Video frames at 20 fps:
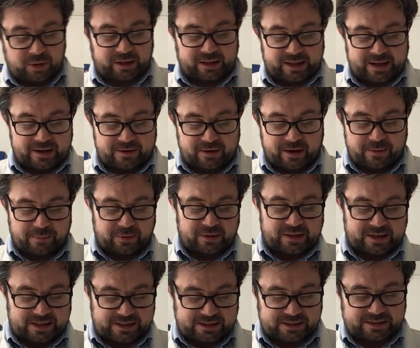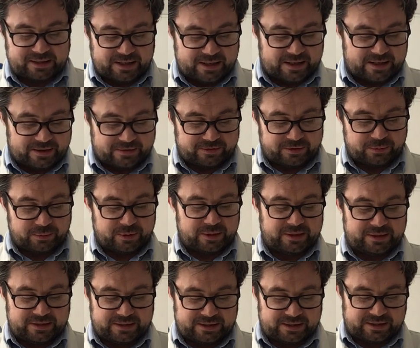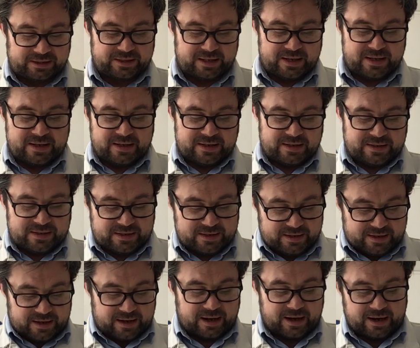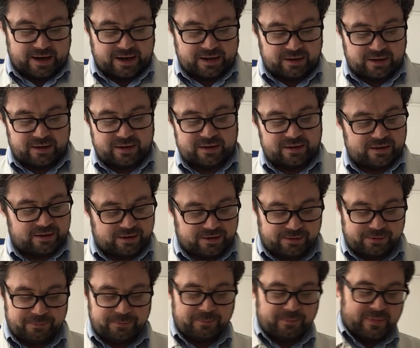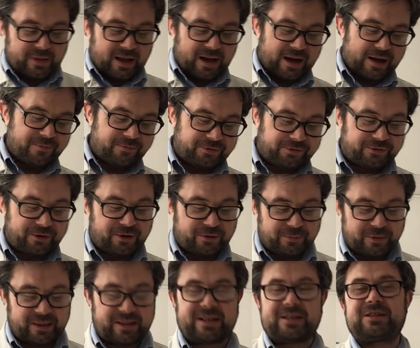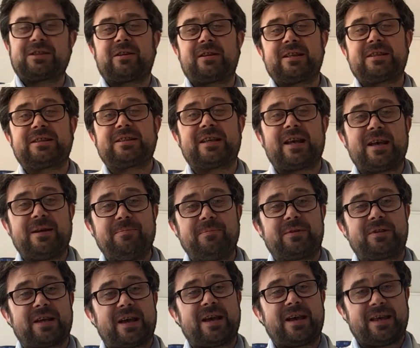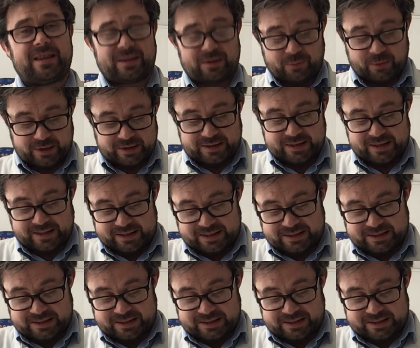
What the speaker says: clear up nicely afterwards. And I'm filming this on the same day that we did